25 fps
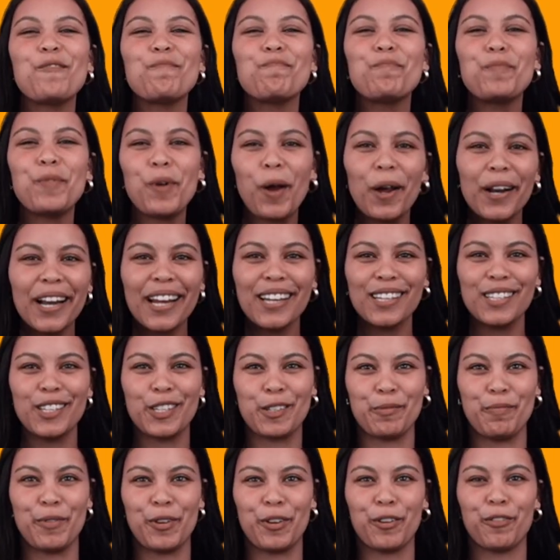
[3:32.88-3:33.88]

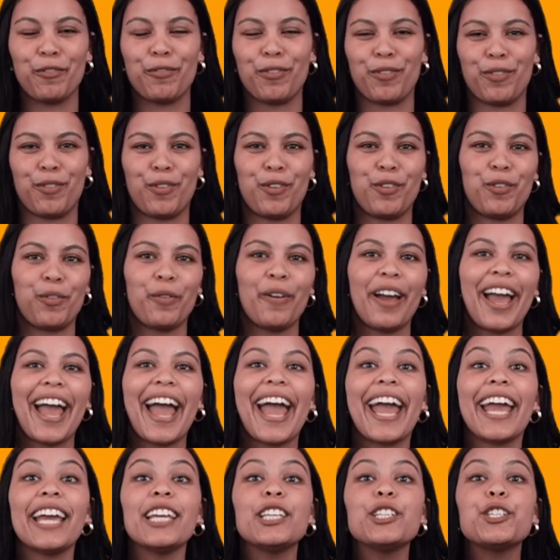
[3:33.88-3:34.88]
Products move through
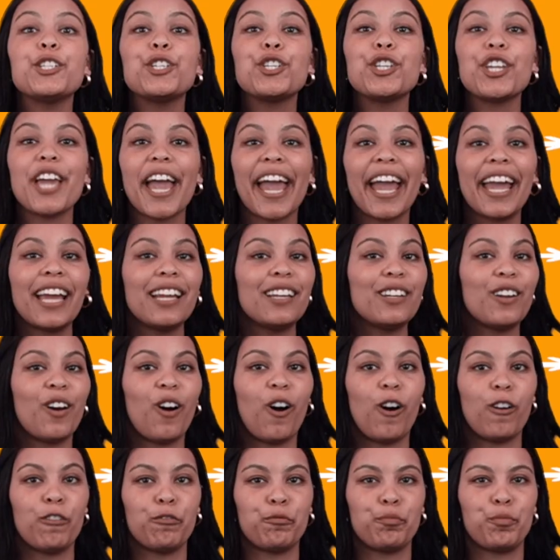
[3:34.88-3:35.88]
a chain
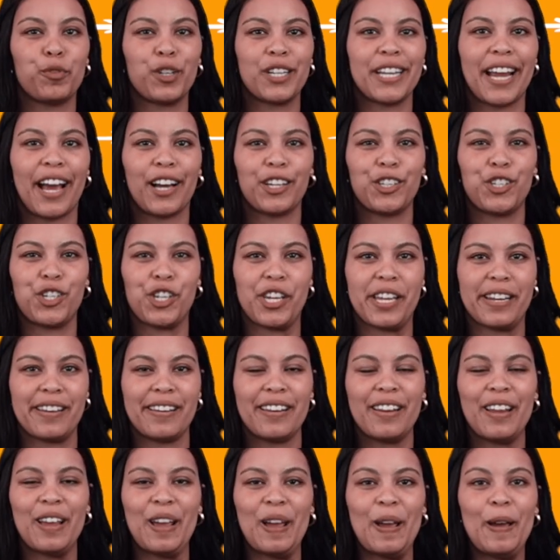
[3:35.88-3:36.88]
of
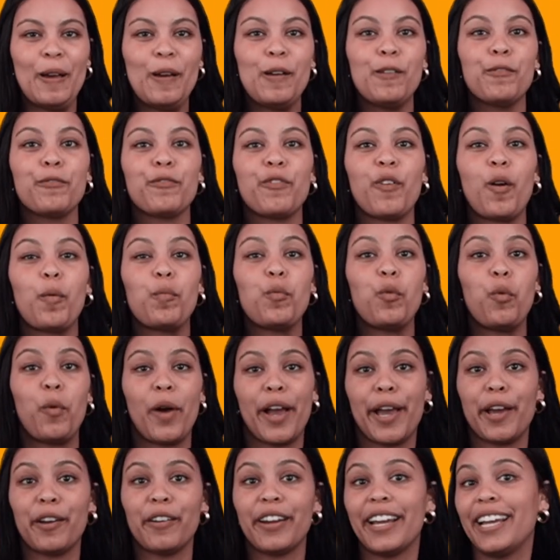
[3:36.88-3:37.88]
production, from
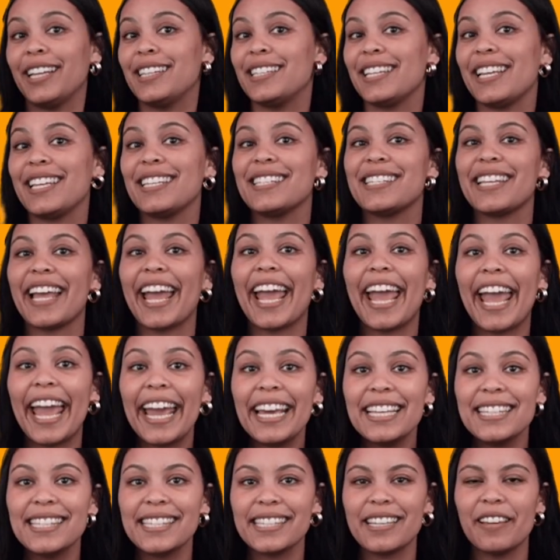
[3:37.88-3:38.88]
where it is
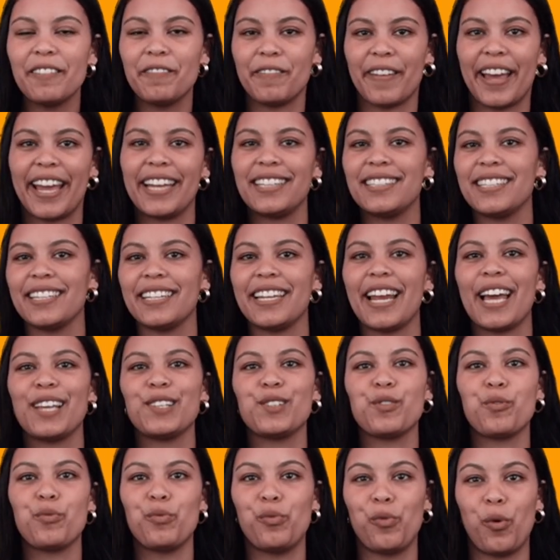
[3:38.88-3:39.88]
excavated
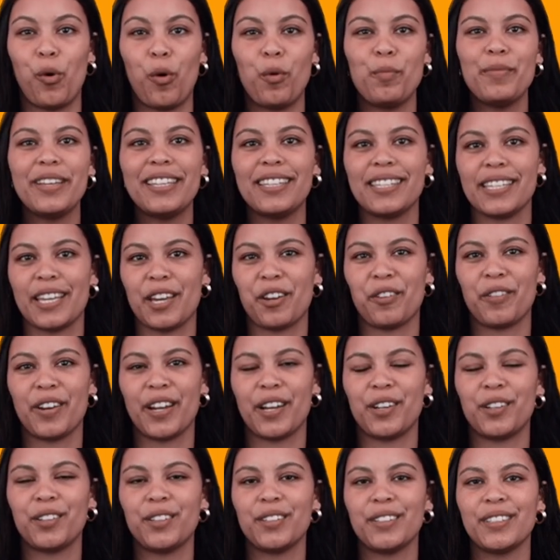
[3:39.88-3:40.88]
as a raw
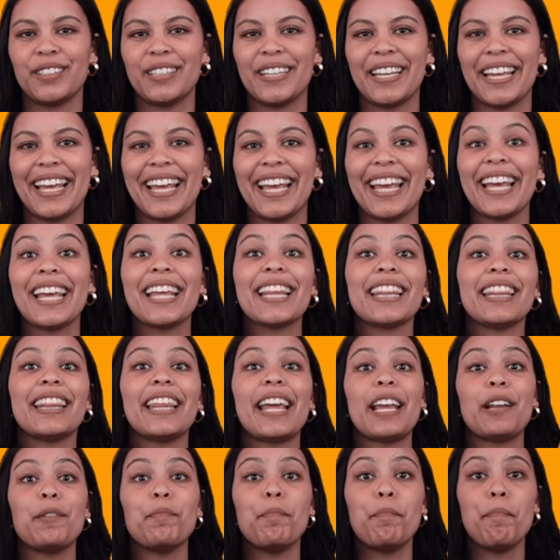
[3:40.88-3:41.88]
material,
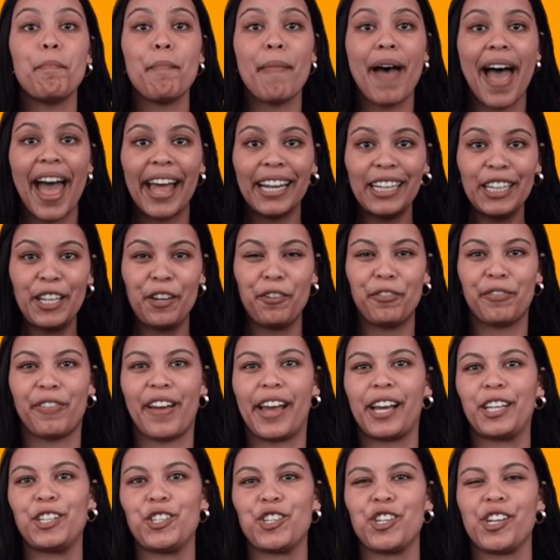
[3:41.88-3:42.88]
then
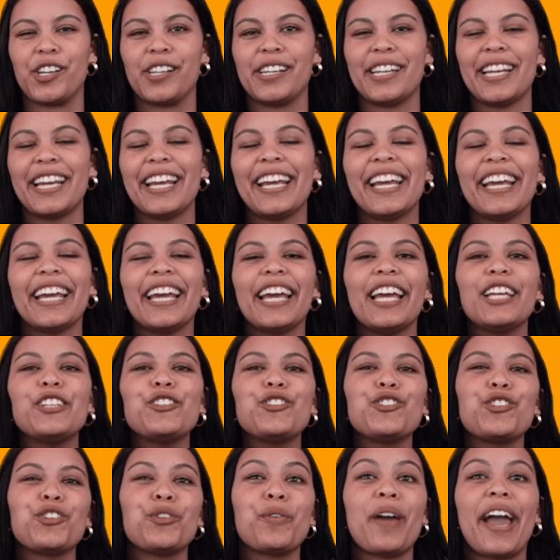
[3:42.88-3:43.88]
manufactured
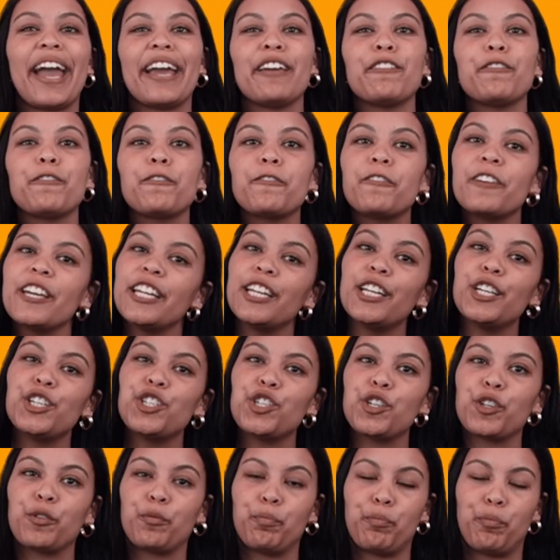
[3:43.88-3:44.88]
into a
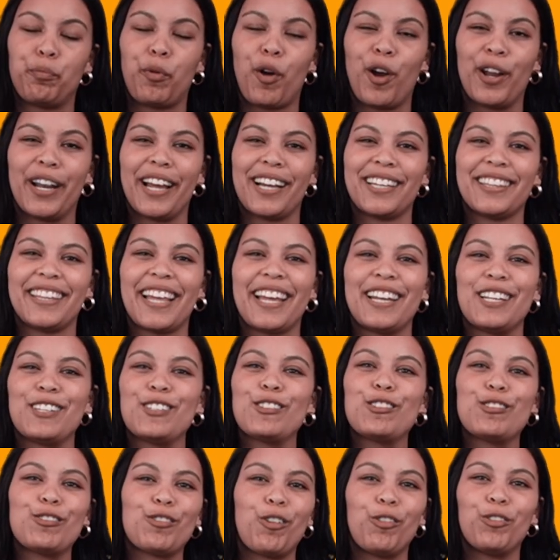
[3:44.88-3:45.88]
finished product that
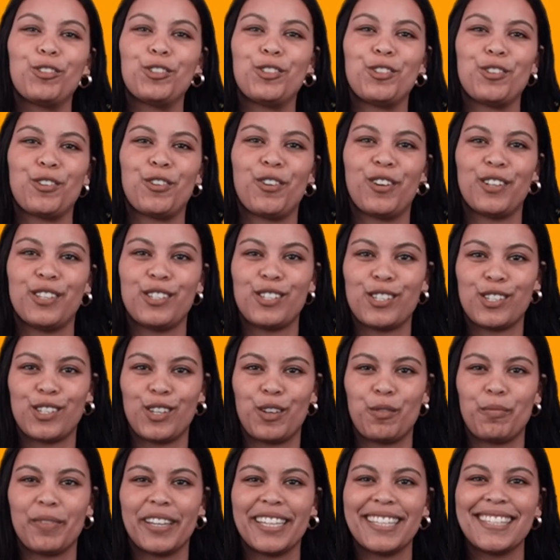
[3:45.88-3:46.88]
is sold to
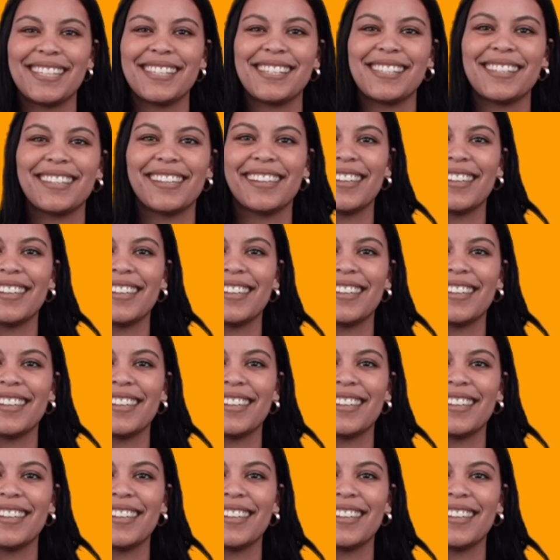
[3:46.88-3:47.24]
consumers.